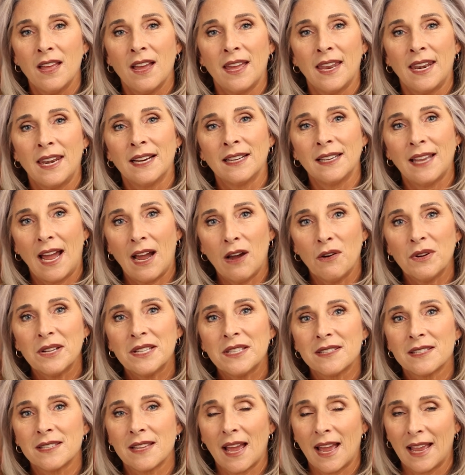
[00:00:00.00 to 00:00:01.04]
An
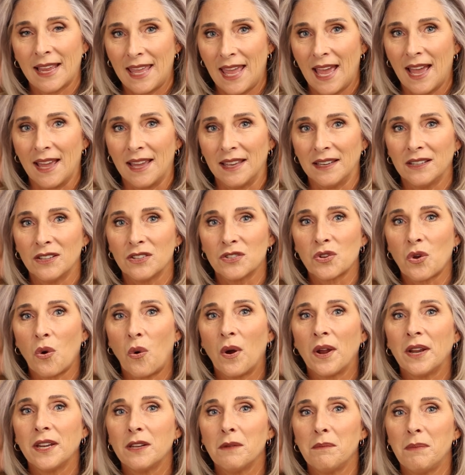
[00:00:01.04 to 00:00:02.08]
allowance, again, is
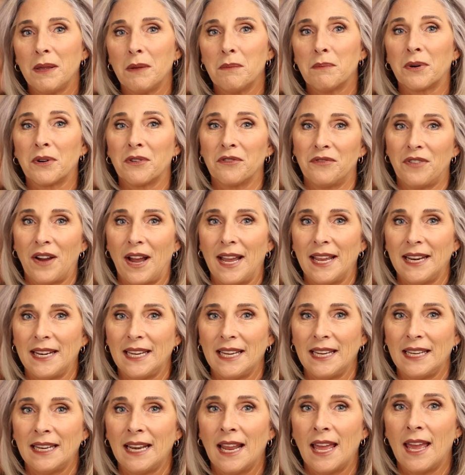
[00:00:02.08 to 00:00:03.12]
going to be
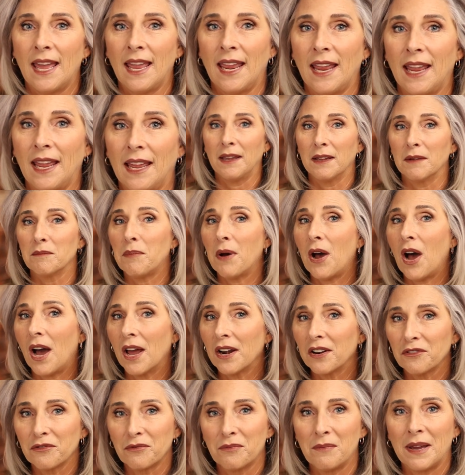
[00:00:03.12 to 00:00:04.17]
providing a
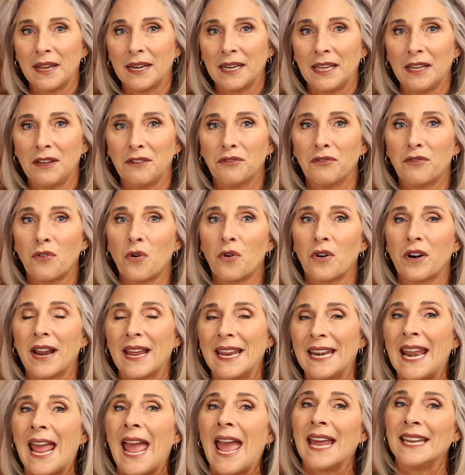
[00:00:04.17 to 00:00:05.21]
pot of money for
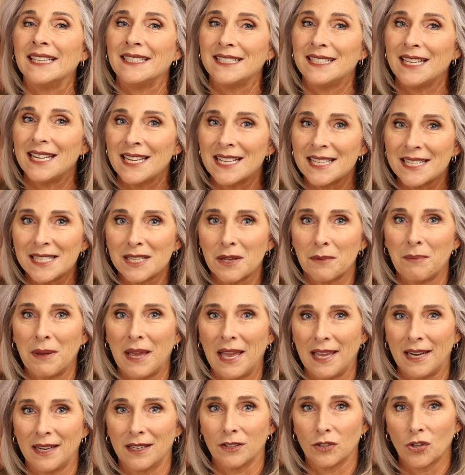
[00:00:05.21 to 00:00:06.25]
an
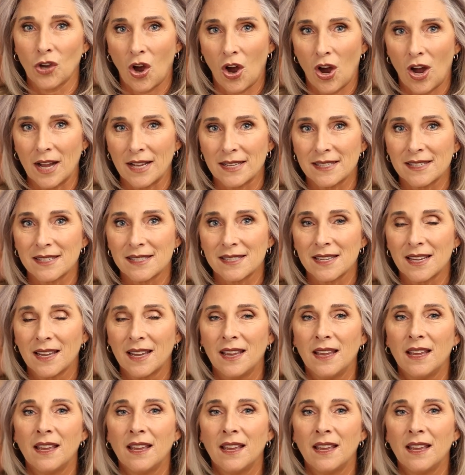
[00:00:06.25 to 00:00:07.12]
anticipated cost.